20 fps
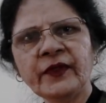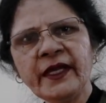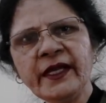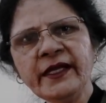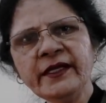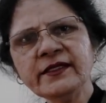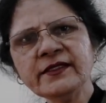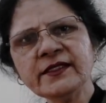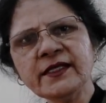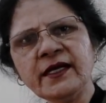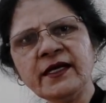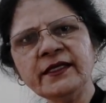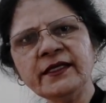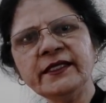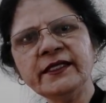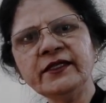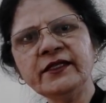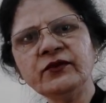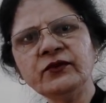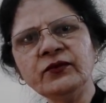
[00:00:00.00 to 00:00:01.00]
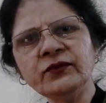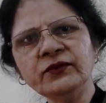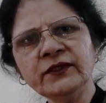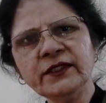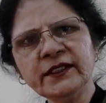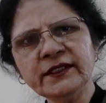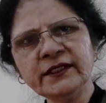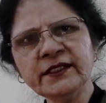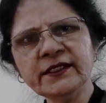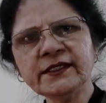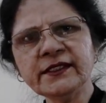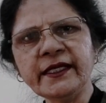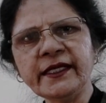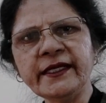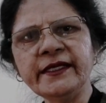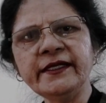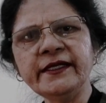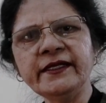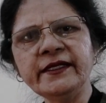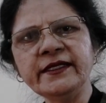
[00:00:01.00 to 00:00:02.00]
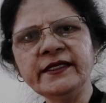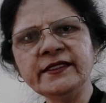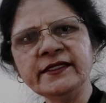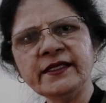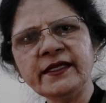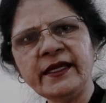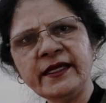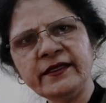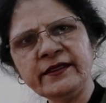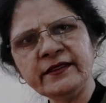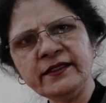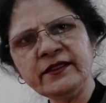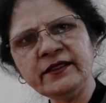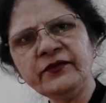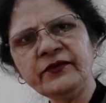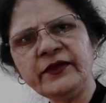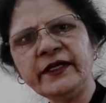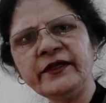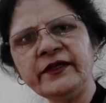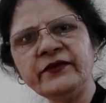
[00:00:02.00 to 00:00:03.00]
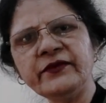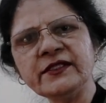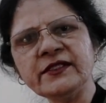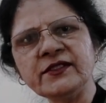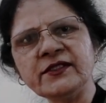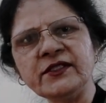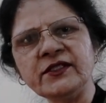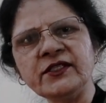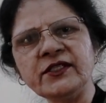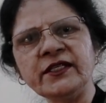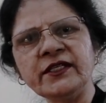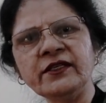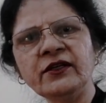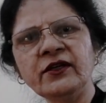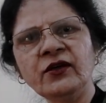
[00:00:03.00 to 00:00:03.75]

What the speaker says: Kent saw that on the other side his another friend was sitting